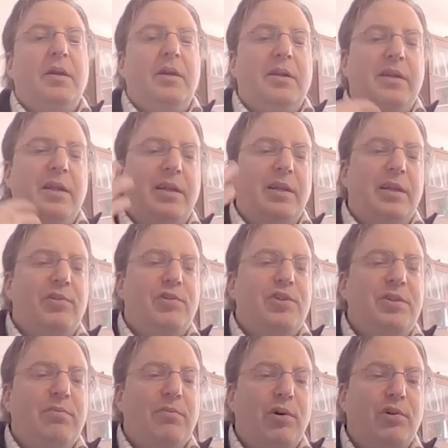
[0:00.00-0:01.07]
Then there is the
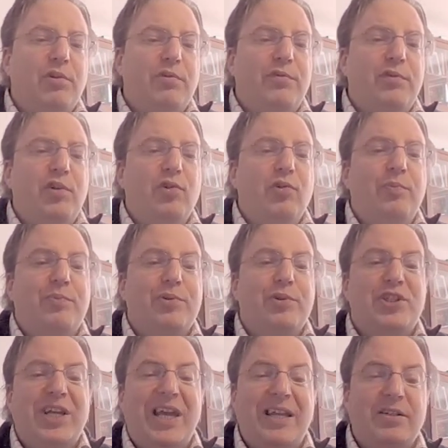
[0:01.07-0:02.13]
model view
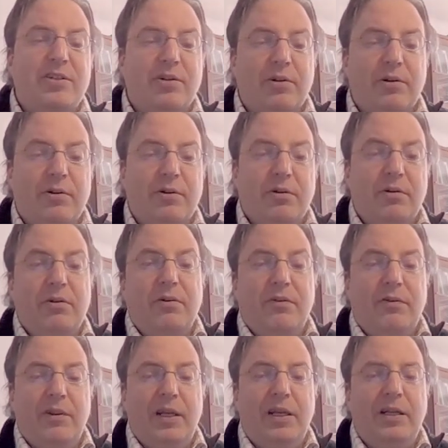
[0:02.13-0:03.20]
presenter
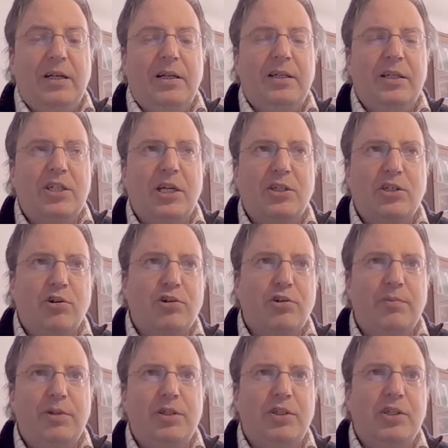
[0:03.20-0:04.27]
thing, and this has also
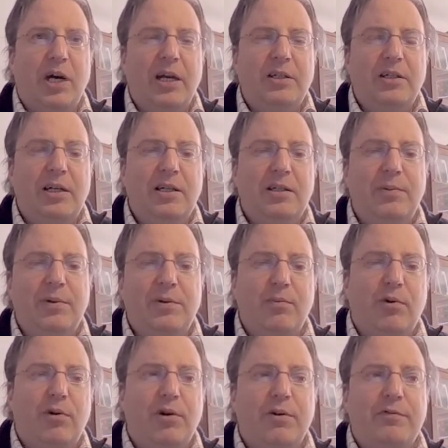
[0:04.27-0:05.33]
been designed a little bit
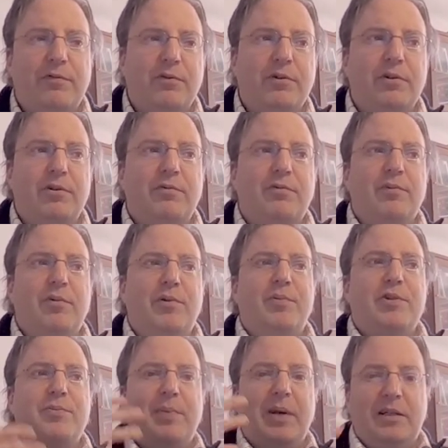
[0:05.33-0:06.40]
more from the
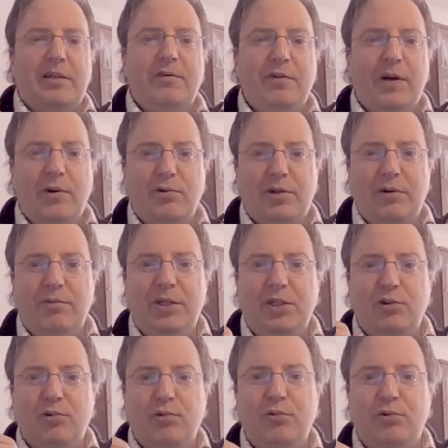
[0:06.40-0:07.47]
perspective, how can we
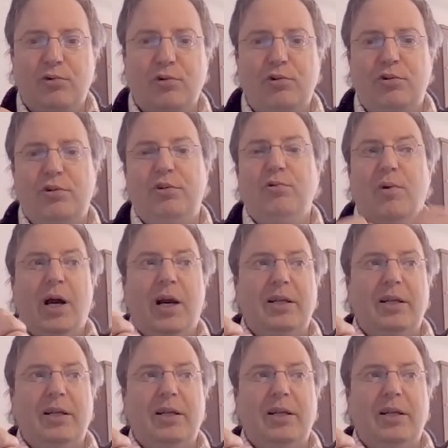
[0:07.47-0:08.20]
do good UI